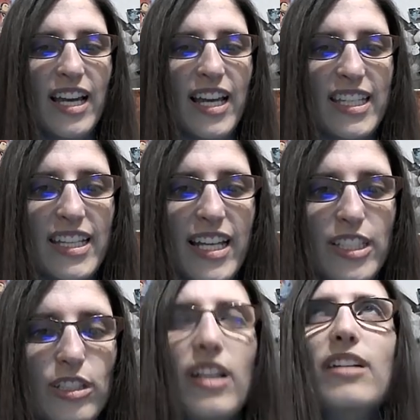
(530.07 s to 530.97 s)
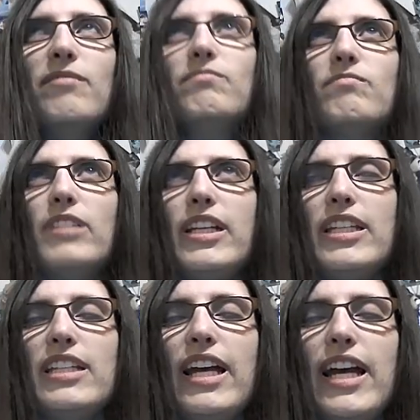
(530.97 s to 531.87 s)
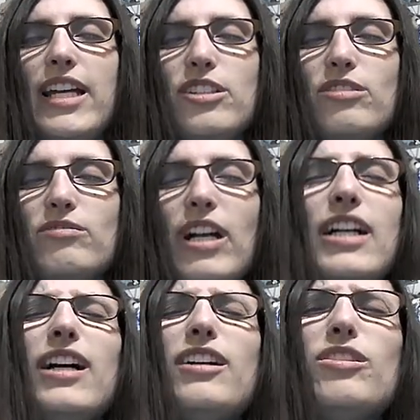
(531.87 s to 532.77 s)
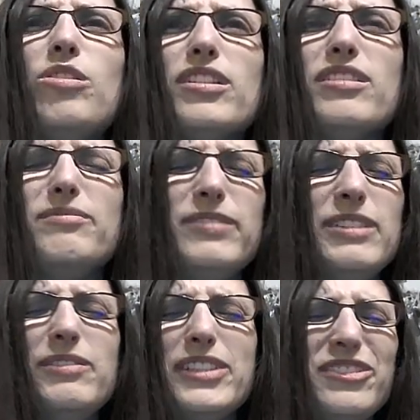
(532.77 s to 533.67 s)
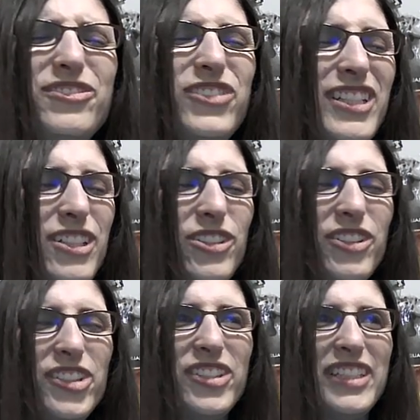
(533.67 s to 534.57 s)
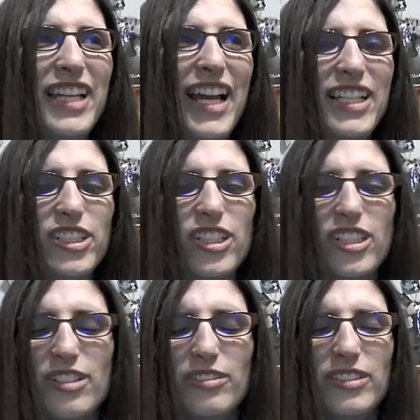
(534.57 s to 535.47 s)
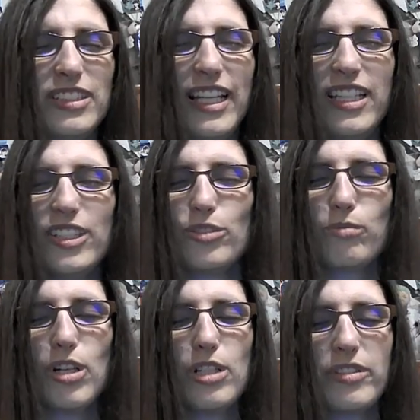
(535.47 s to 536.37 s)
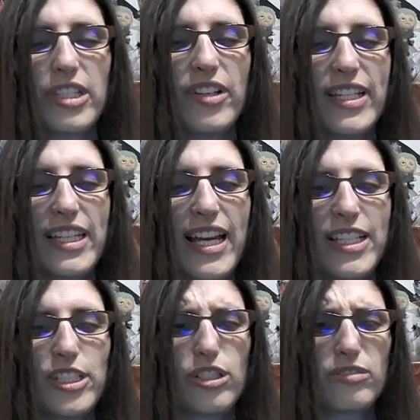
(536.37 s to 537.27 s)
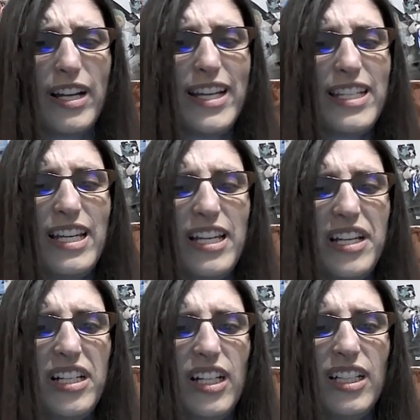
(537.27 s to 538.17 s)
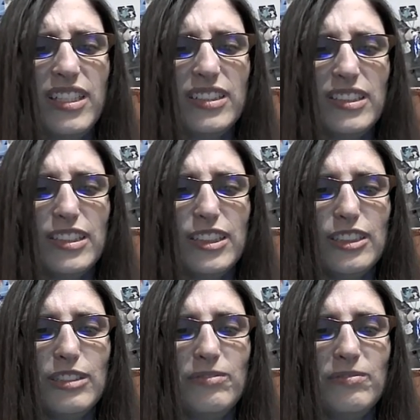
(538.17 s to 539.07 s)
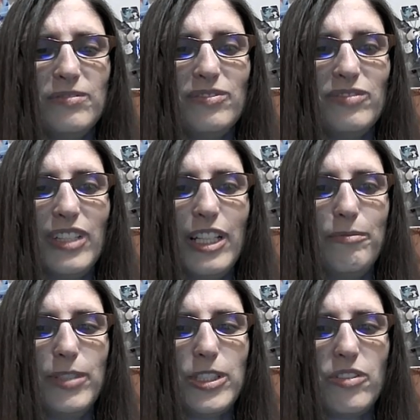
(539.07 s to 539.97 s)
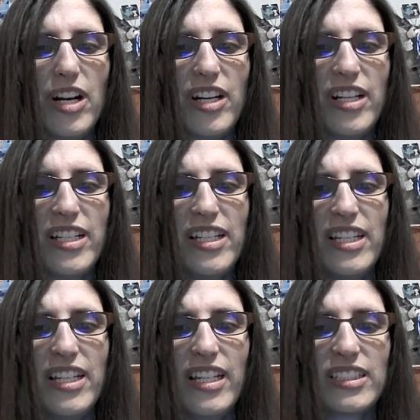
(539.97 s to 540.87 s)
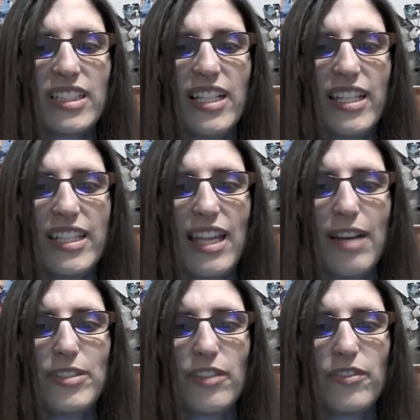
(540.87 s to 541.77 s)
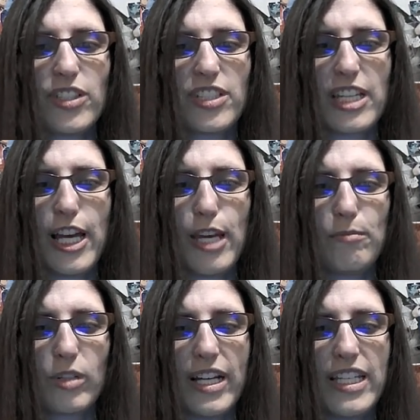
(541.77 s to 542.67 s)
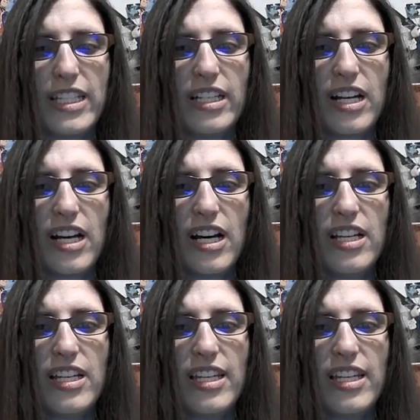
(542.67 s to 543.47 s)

I can ask her. I can ask her. Of course, what the fuck? Of course you can ask her. What the hell is wrong with you? I can ask her, right? Uh, er, uh, Mizuhara, it's not like that was our first time, right? Huh?